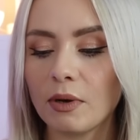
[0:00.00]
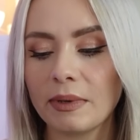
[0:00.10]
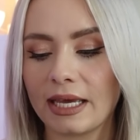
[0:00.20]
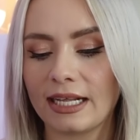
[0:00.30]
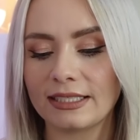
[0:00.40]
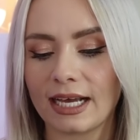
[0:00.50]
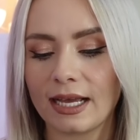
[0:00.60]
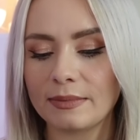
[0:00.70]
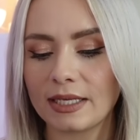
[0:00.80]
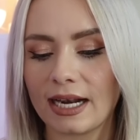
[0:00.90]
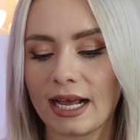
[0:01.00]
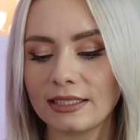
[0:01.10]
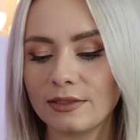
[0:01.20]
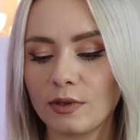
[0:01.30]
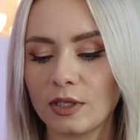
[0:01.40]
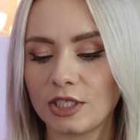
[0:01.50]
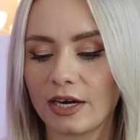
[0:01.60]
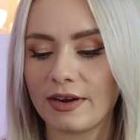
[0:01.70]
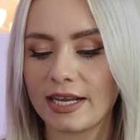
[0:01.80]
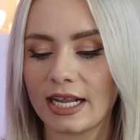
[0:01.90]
pumpkin enzymes and acerola cherry,